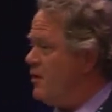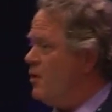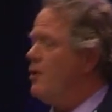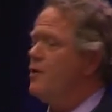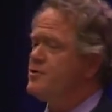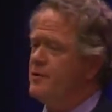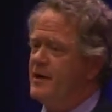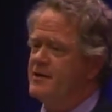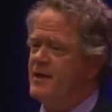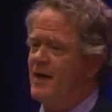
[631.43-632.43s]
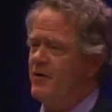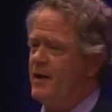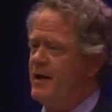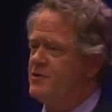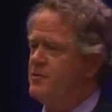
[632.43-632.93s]
Also nice to have our
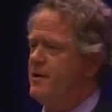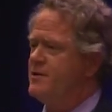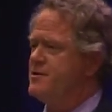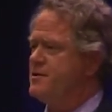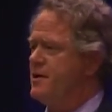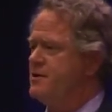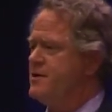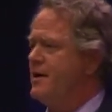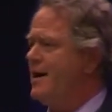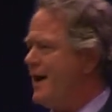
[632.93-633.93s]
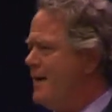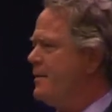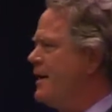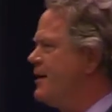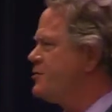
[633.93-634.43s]
cancer patients not say, I
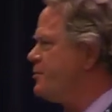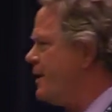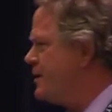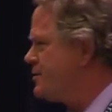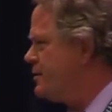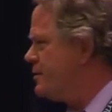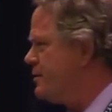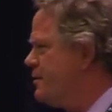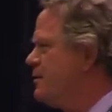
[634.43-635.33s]
am a cancer patient,